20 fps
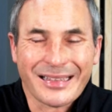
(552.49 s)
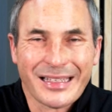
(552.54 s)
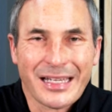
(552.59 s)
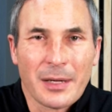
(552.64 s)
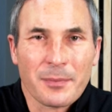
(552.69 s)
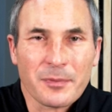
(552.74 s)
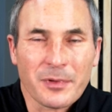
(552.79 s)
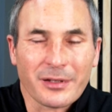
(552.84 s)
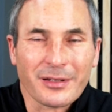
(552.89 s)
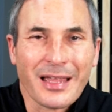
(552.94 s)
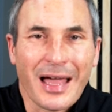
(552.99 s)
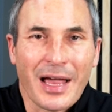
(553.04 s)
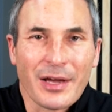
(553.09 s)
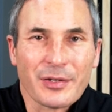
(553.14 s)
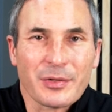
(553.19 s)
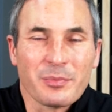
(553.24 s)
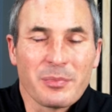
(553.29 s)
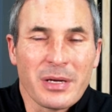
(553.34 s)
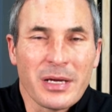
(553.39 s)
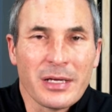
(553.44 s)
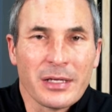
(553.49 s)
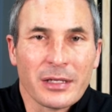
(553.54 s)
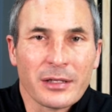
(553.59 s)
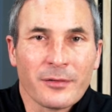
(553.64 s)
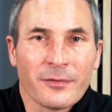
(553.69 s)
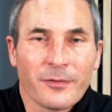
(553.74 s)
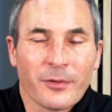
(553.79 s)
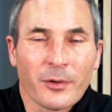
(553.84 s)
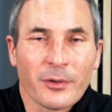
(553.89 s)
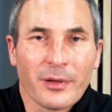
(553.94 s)
kept the last
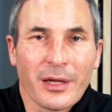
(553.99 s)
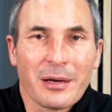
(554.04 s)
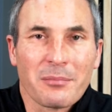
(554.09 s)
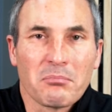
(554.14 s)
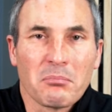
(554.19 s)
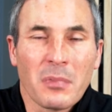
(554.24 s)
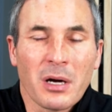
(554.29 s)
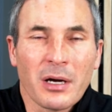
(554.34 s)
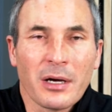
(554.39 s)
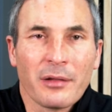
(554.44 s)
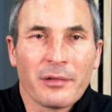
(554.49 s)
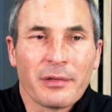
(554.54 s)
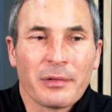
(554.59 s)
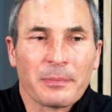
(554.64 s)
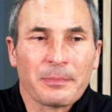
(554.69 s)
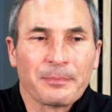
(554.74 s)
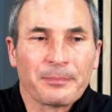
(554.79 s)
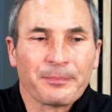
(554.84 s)
meeting for that month,